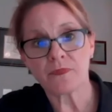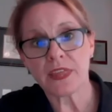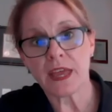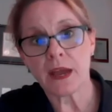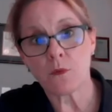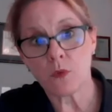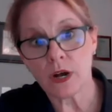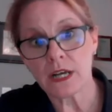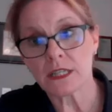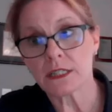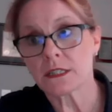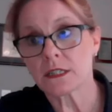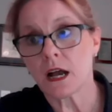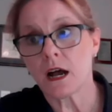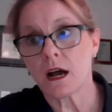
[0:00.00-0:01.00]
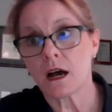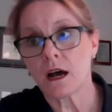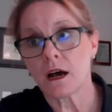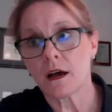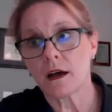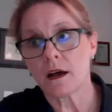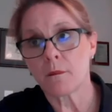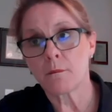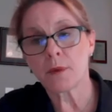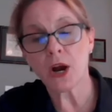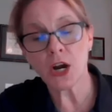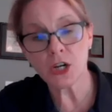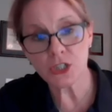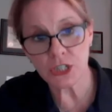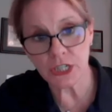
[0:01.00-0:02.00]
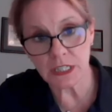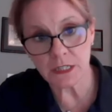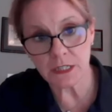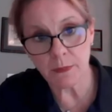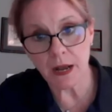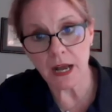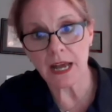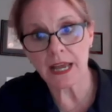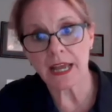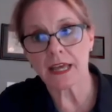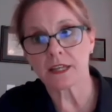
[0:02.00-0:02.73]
that was purchased by